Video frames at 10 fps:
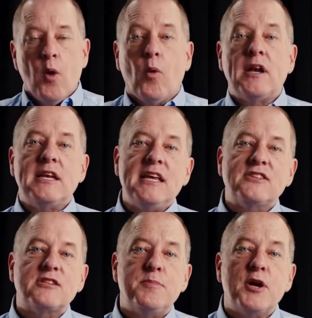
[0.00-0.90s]
what
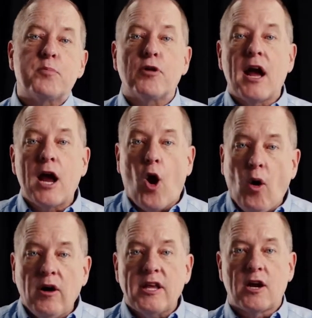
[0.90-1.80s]
needs to be a
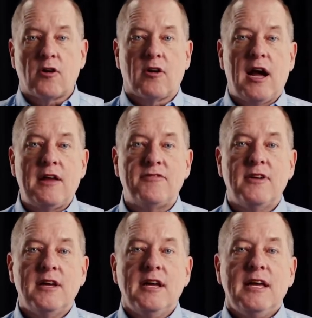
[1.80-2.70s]
priority in our life
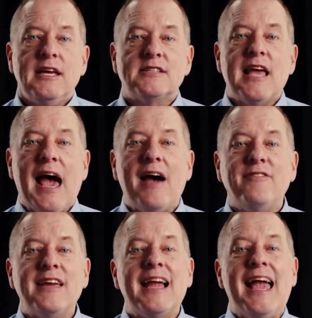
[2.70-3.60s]
is
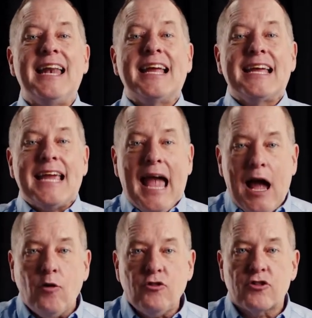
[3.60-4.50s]
having an
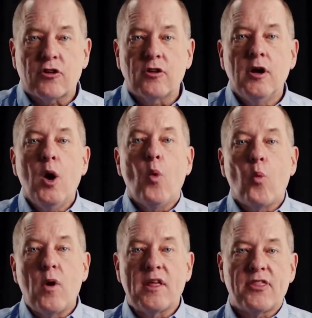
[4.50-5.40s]
encounter
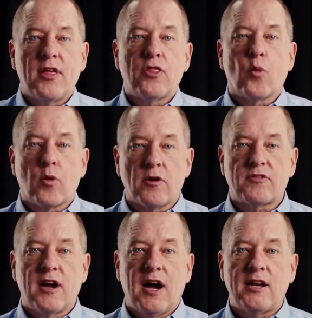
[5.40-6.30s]
with the Word of
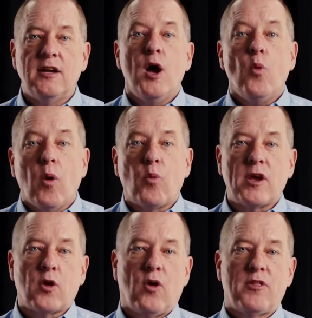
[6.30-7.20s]
God, what we
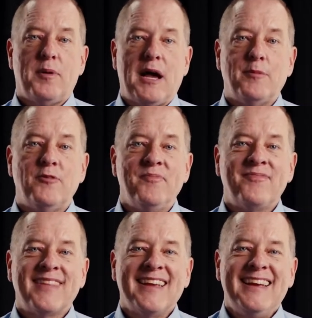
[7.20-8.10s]
call the Bible.
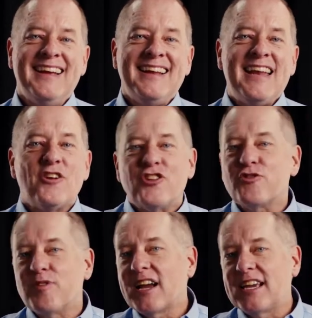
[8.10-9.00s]
Now, just
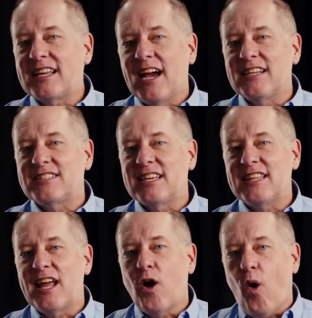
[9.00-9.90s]
recognizing
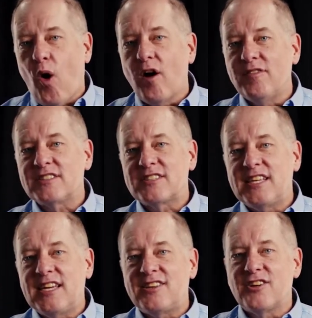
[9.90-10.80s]
that all of us
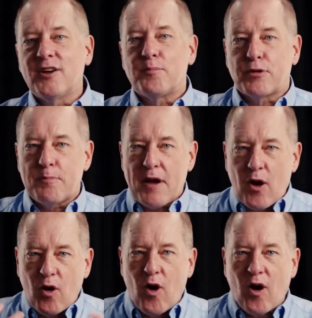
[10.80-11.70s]
need to
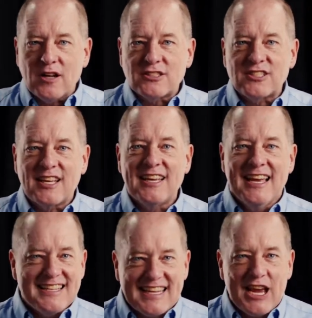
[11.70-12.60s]
prepare our hearts and
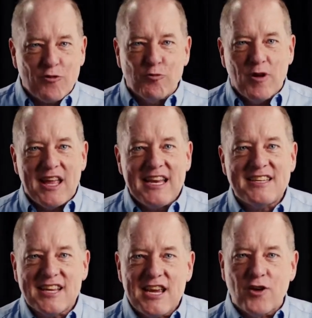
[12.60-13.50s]
to get ready
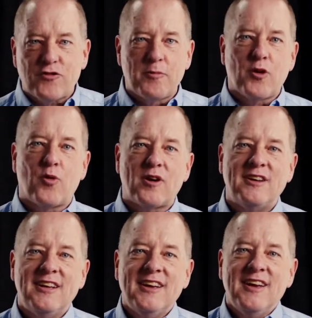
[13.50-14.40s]
to hear from the Lord,